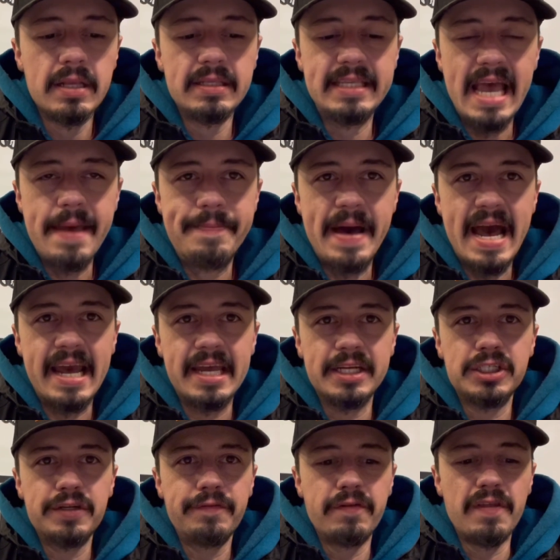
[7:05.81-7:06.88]
Day
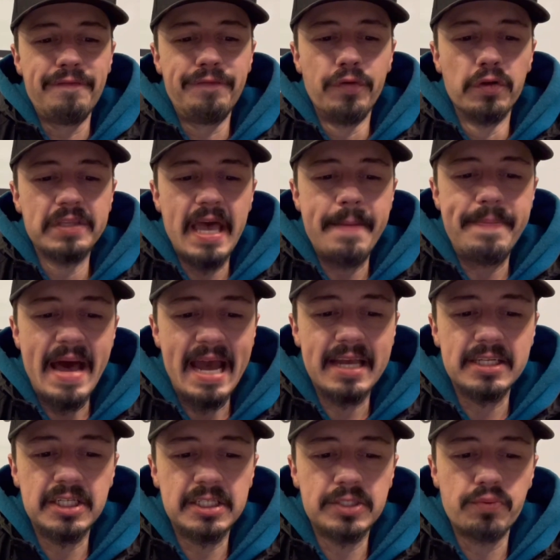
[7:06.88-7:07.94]
package for the full day
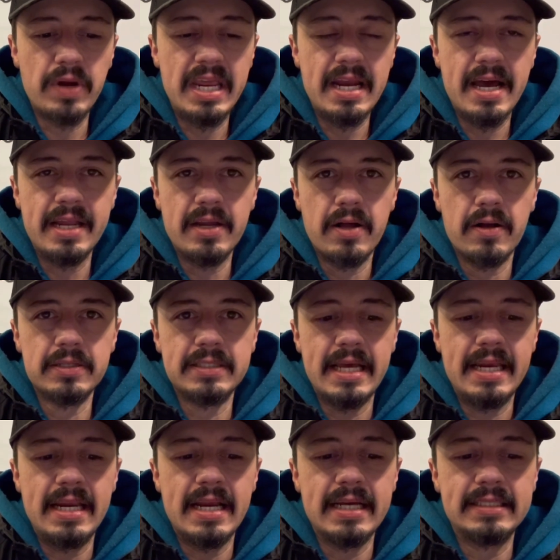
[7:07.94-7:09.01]
package is
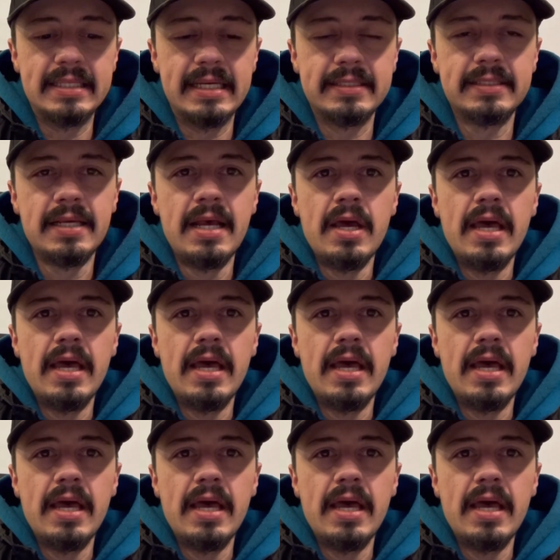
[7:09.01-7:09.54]
$29.99.